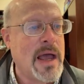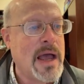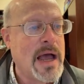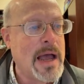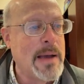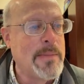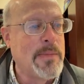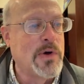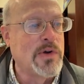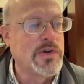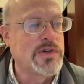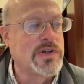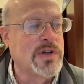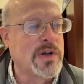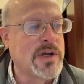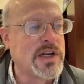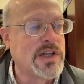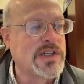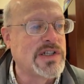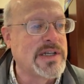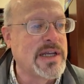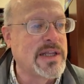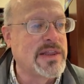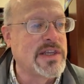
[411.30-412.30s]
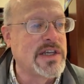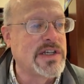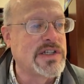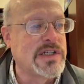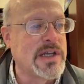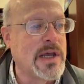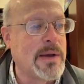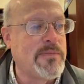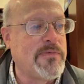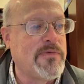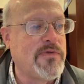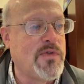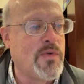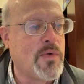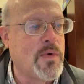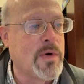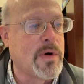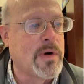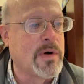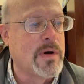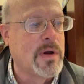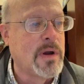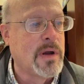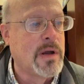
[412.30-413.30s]
I'm also going to set this up
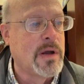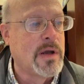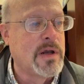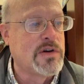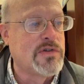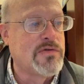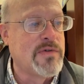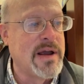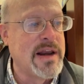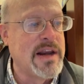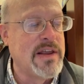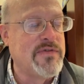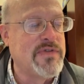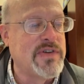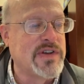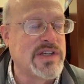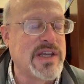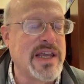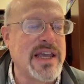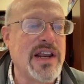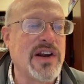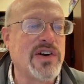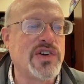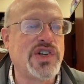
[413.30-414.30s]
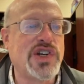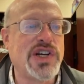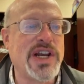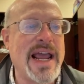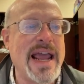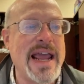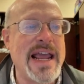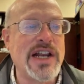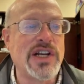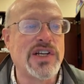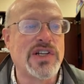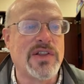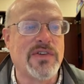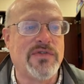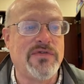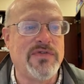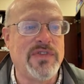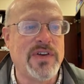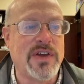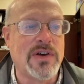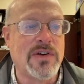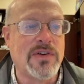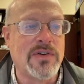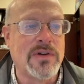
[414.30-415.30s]
for gradient fill. See, it'll change the
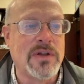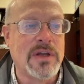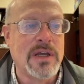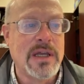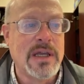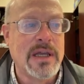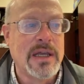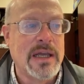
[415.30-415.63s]
fill.